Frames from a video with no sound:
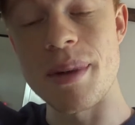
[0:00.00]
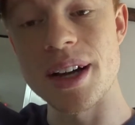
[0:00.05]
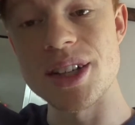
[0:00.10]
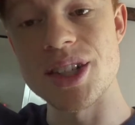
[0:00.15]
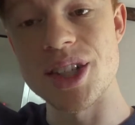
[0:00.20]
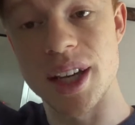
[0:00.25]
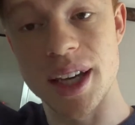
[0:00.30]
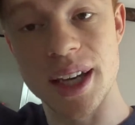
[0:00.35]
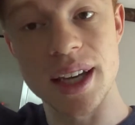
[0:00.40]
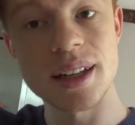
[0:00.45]
my
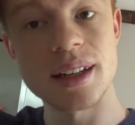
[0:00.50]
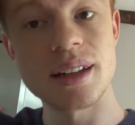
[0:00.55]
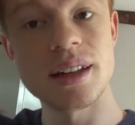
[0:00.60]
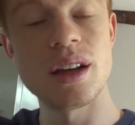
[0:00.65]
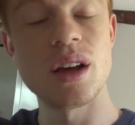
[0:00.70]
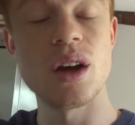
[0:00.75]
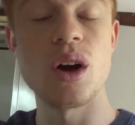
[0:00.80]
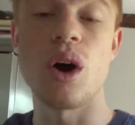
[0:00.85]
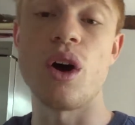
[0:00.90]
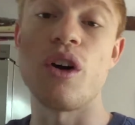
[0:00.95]
chicken
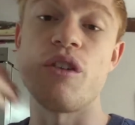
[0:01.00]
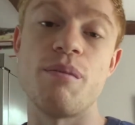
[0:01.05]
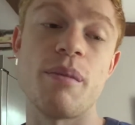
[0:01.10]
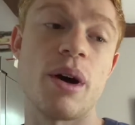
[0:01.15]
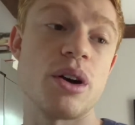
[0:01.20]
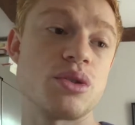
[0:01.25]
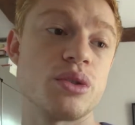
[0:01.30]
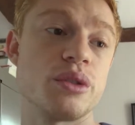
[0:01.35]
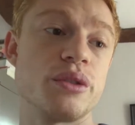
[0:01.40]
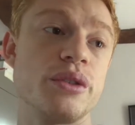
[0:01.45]
off
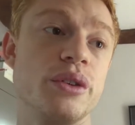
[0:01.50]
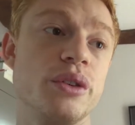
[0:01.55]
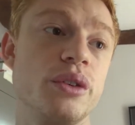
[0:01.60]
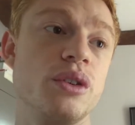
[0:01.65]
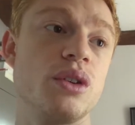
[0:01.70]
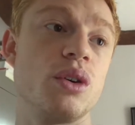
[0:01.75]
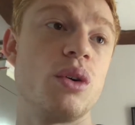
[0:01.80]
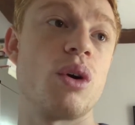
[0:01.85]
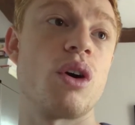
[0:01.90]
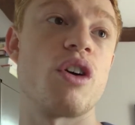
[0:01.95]
muscle
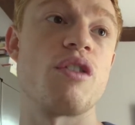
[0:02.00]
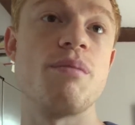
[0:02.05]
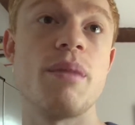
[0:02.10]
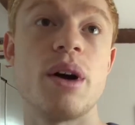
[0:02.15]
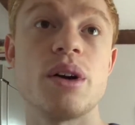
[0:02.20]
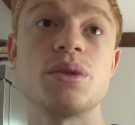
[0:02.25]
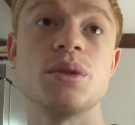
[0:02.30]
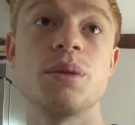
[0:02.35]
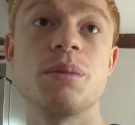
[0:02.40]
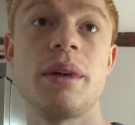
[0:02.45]
food or off
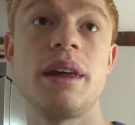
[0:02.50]
muscle